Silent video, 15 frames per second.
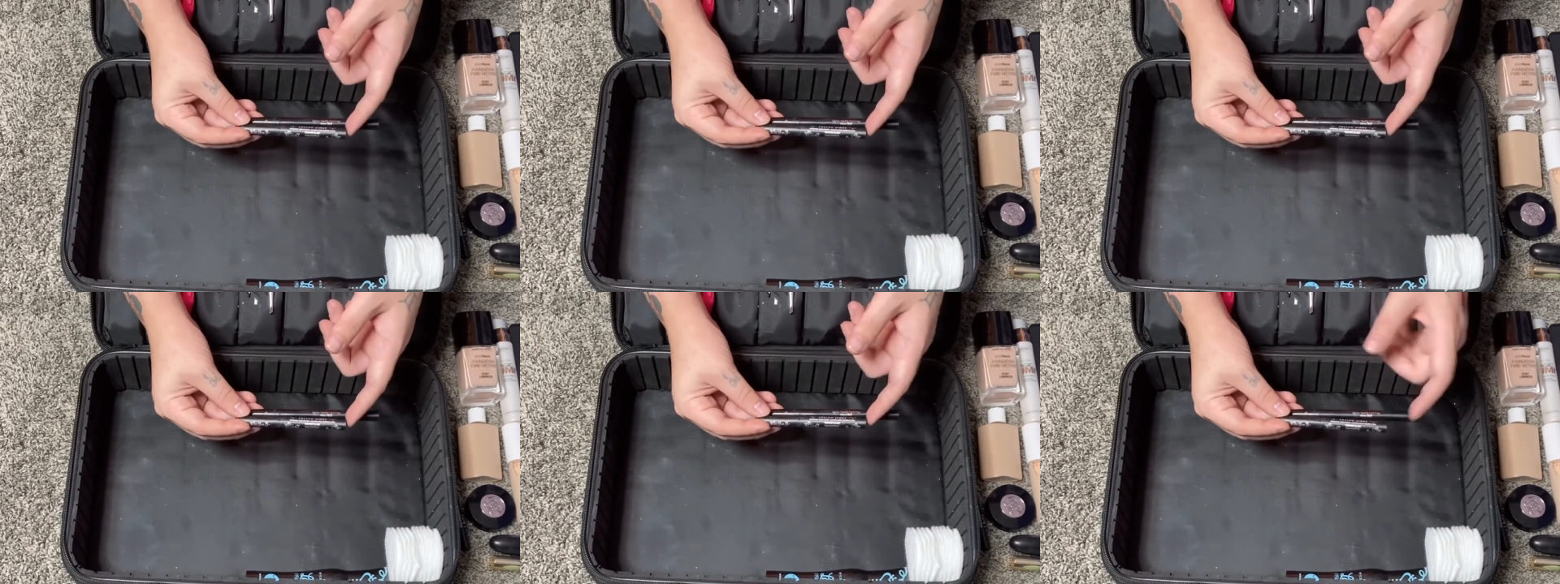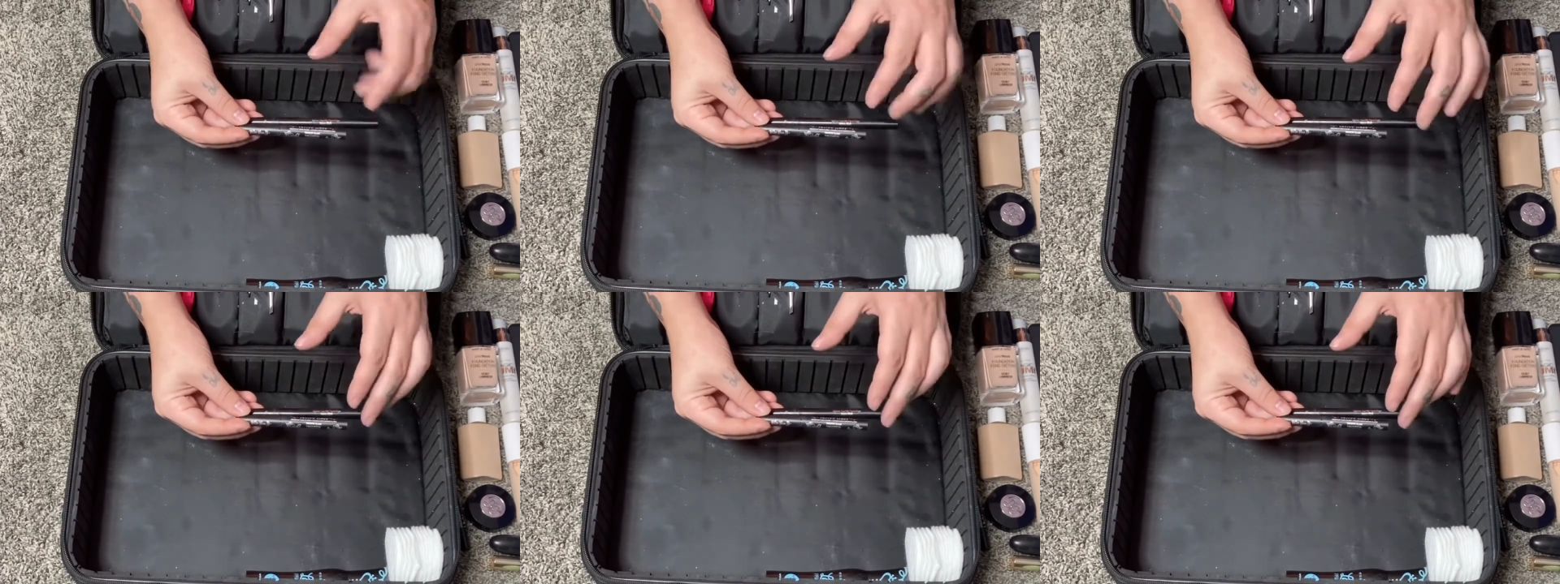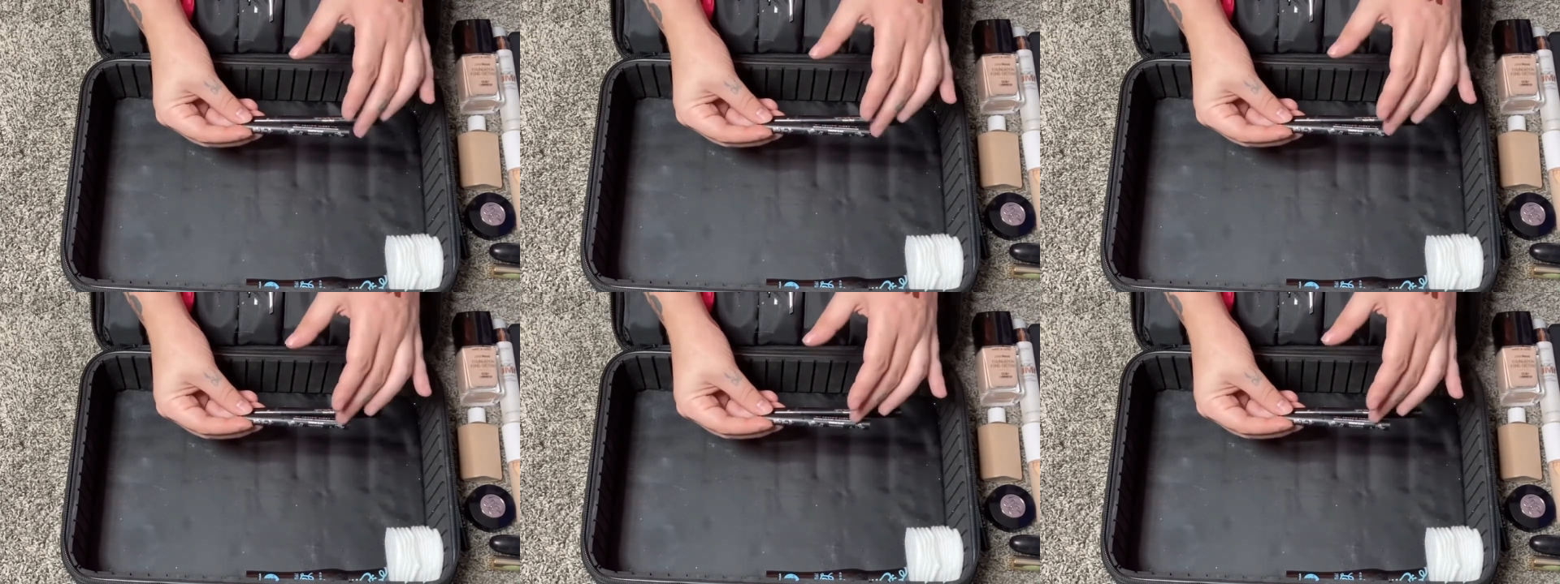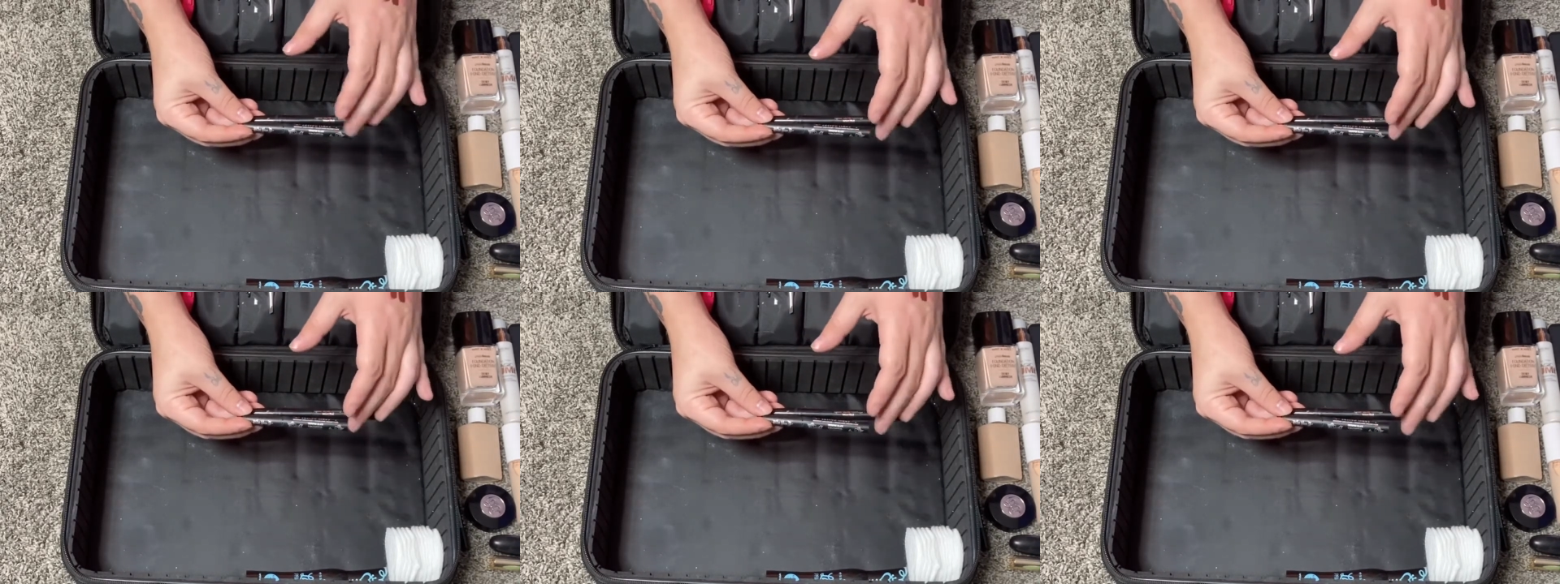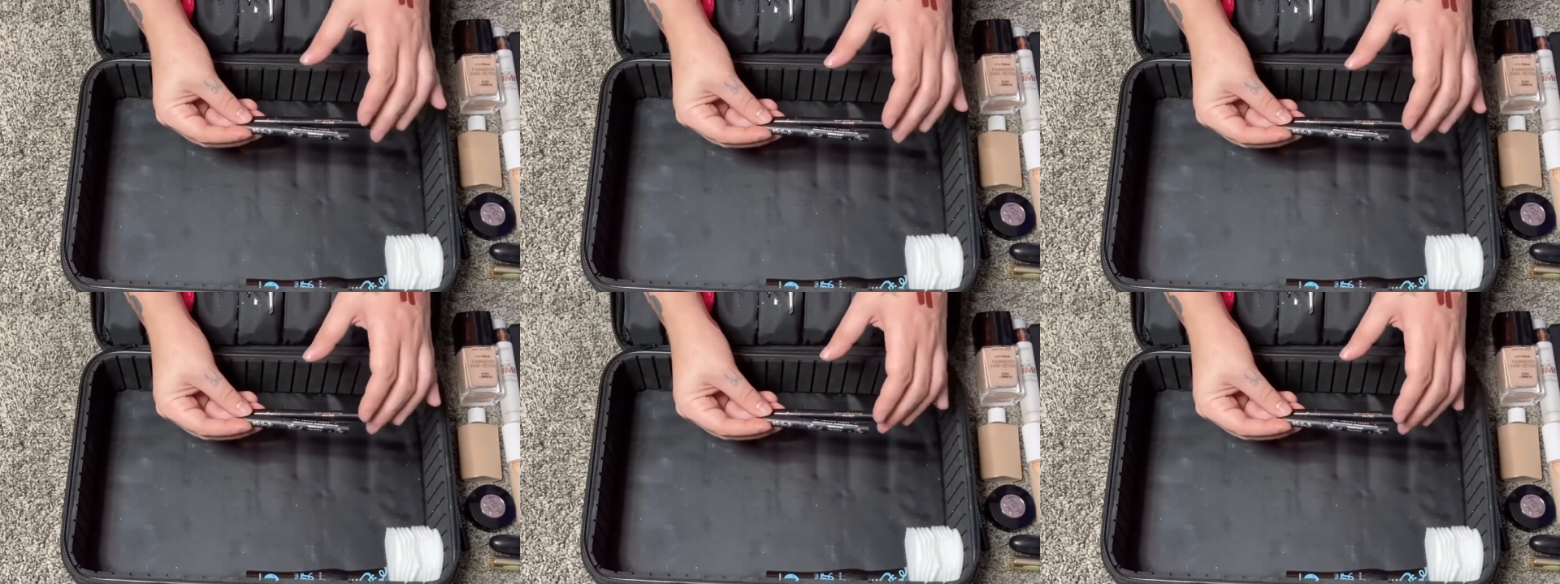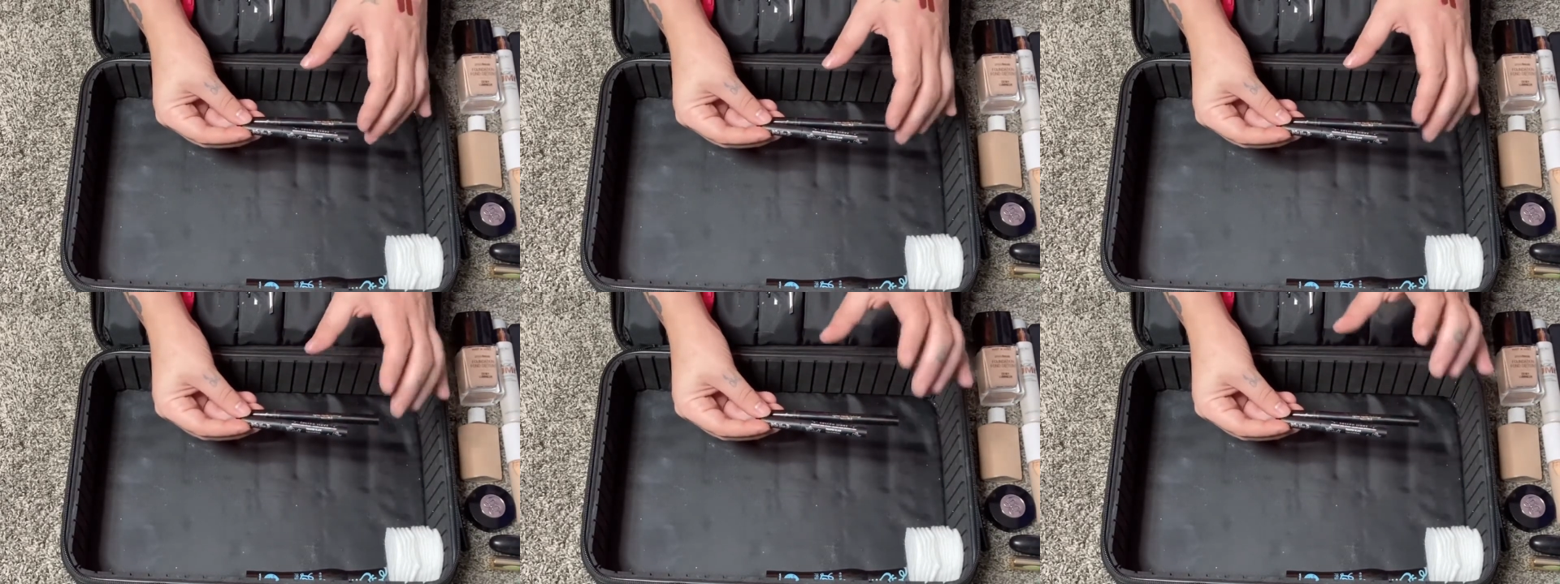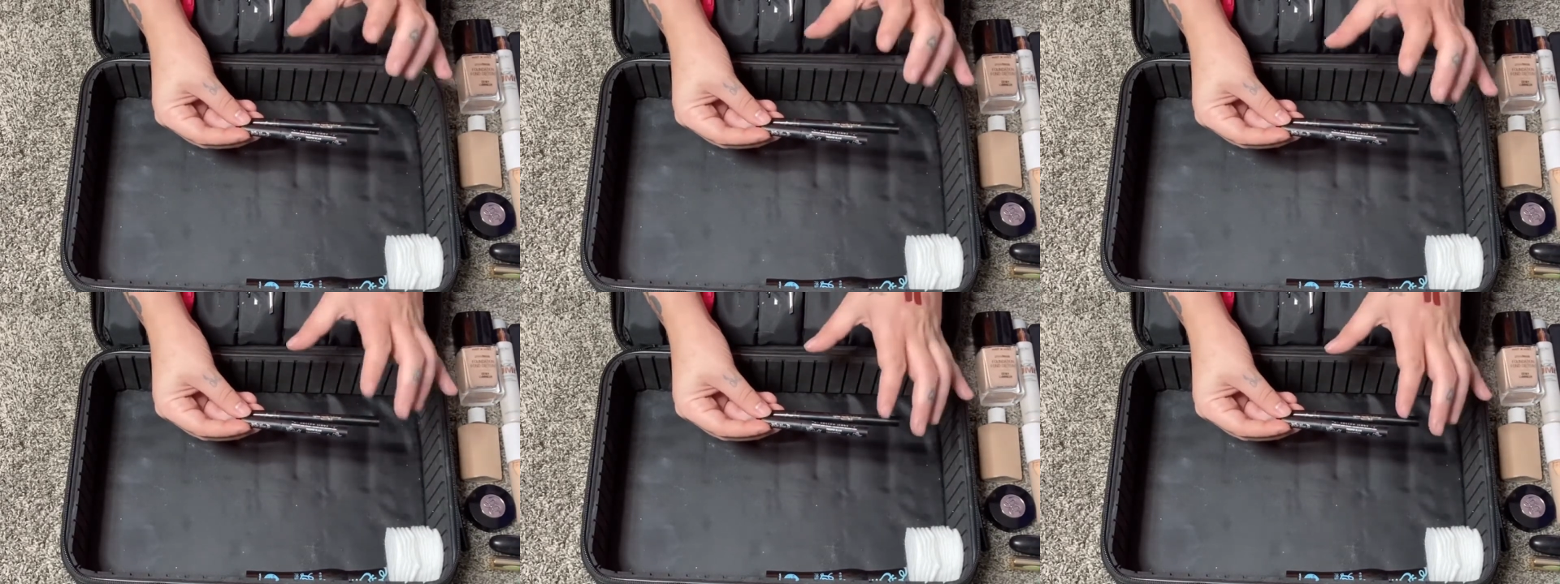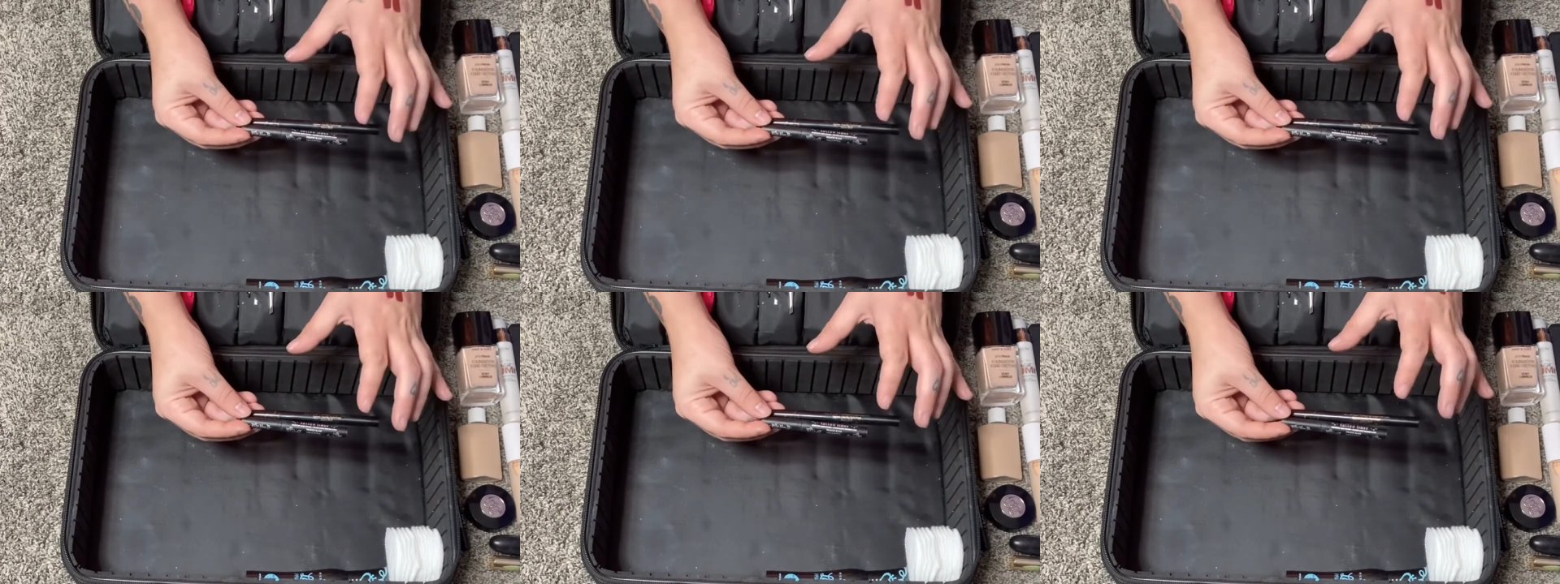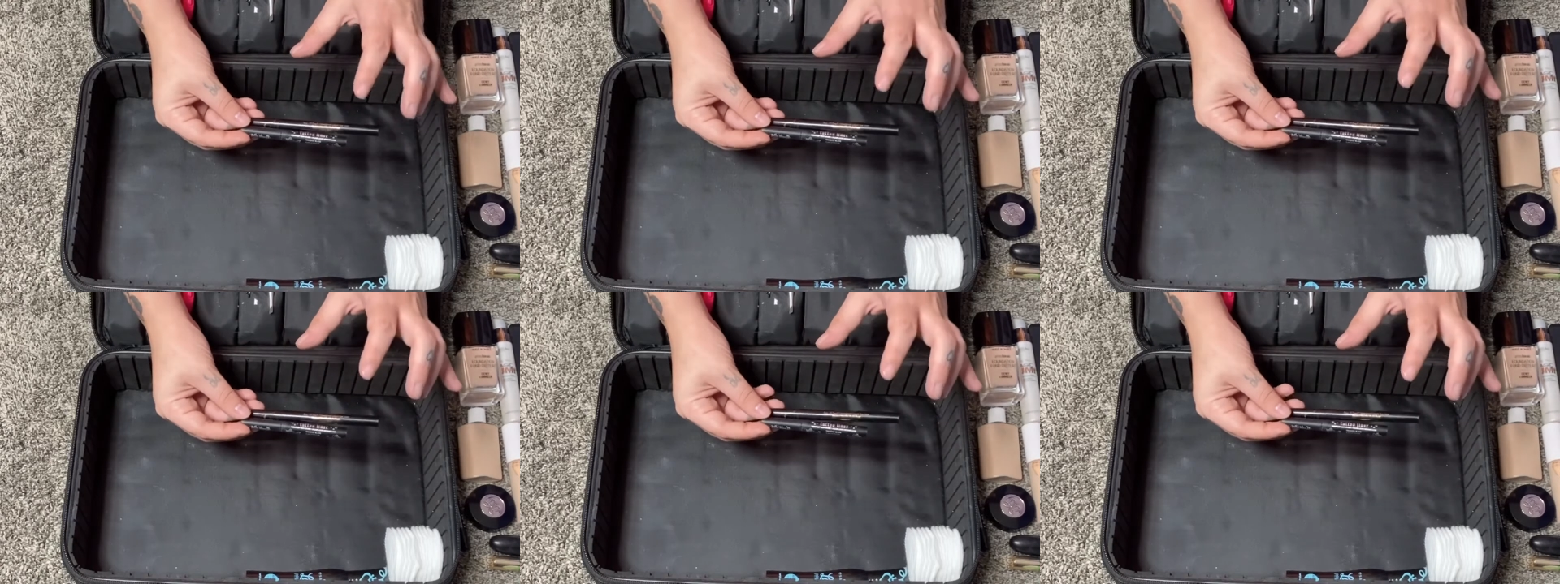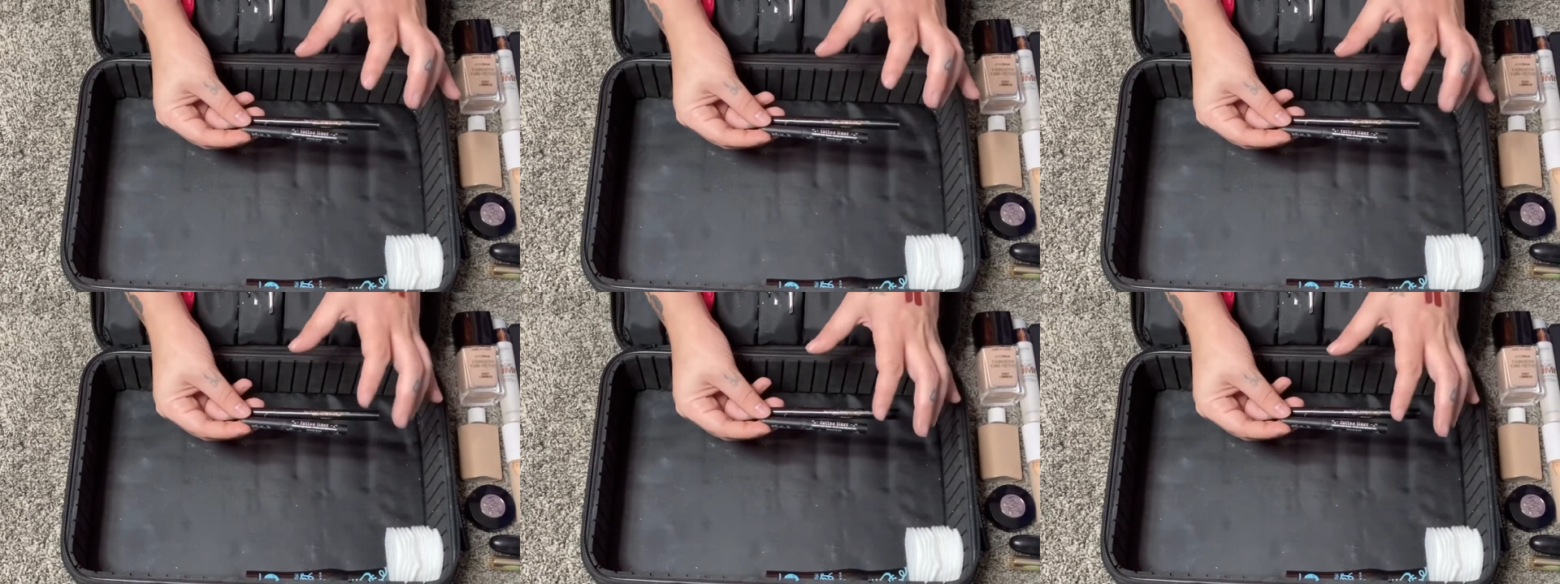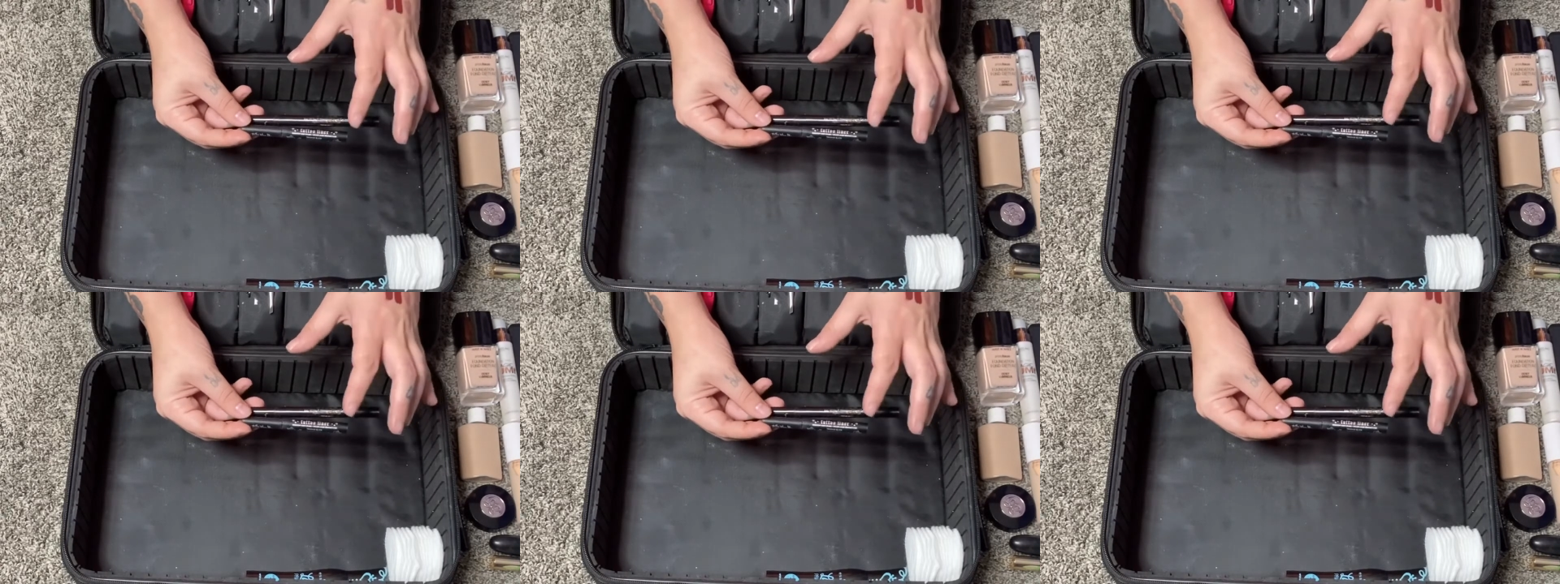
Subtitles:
No face is visible, so there are no lips to read.